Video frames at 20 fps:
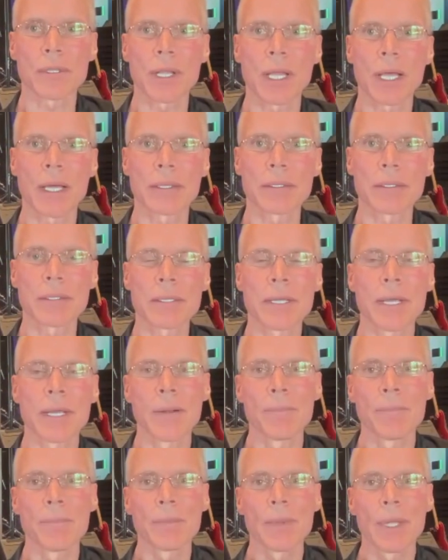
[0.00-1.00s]
lines
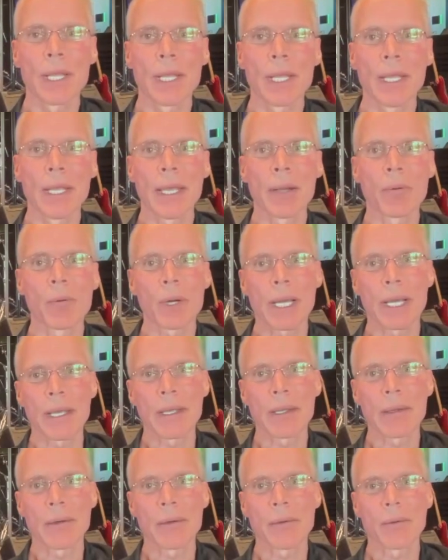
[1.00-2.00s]
and when
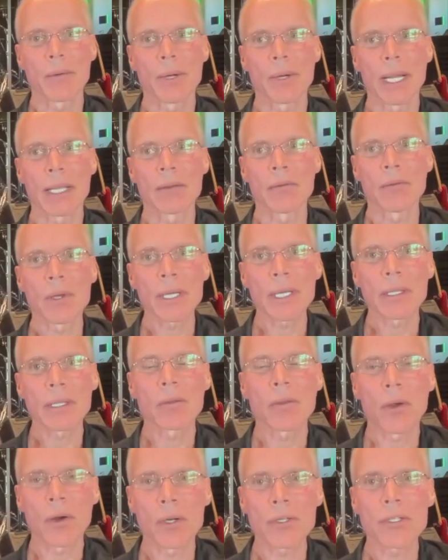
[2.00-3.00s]
i when i look at
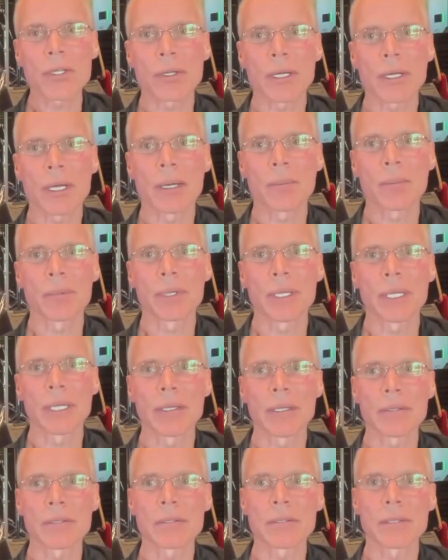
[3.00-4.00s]
larger
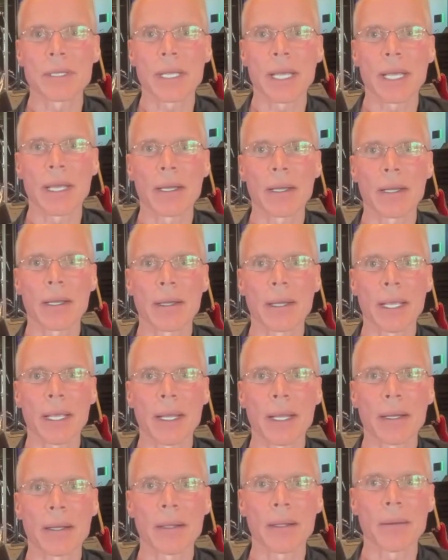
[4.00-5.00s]
companies and
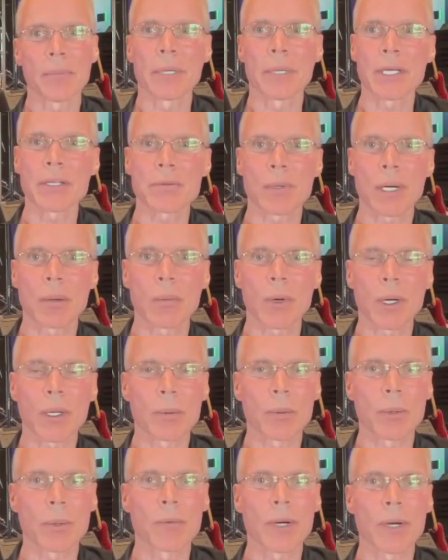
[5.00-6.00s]
and the biggest one i'm
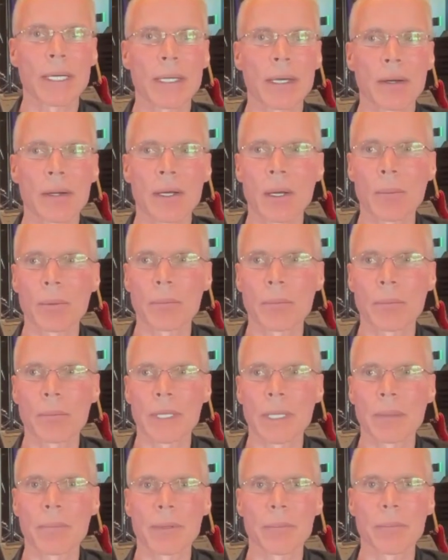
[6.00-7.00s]
working with right now to help them
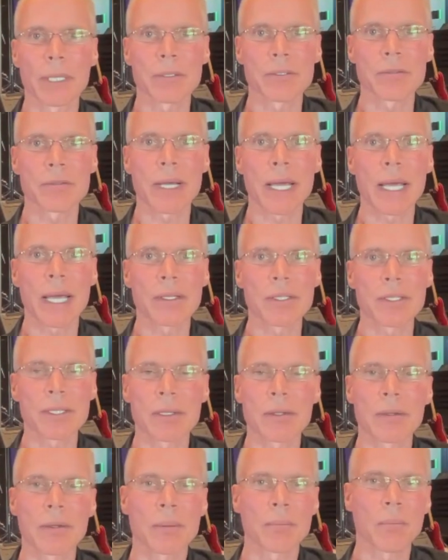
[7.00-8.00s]
implement
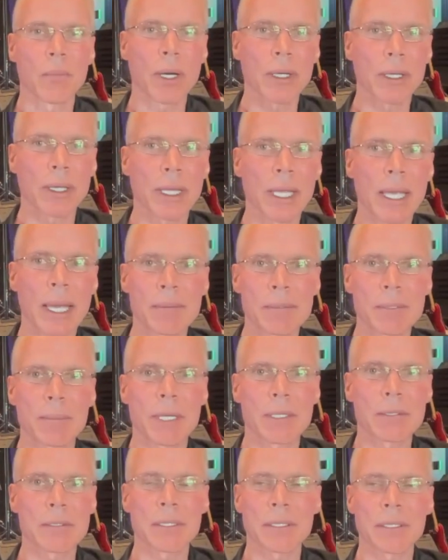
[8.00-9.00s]
strategy their market cap's
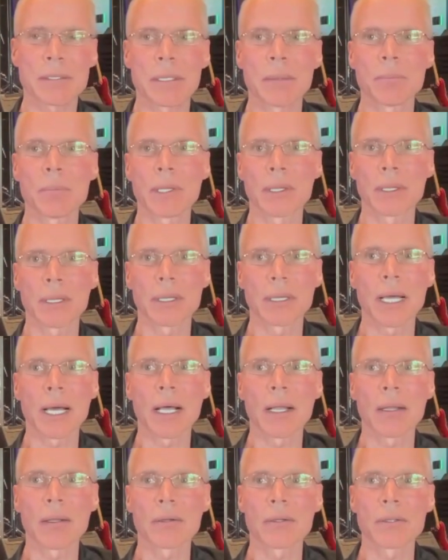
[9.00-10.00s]
about 60 billion
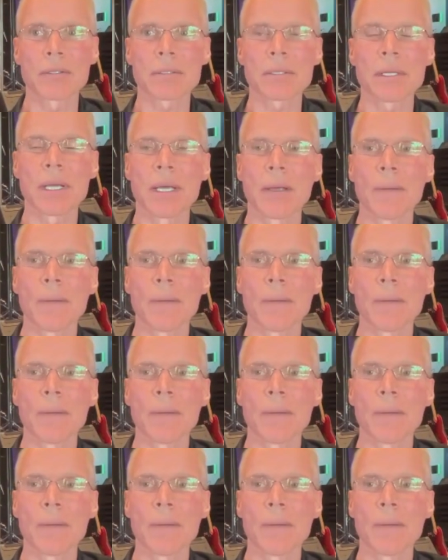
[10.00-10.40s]
dollars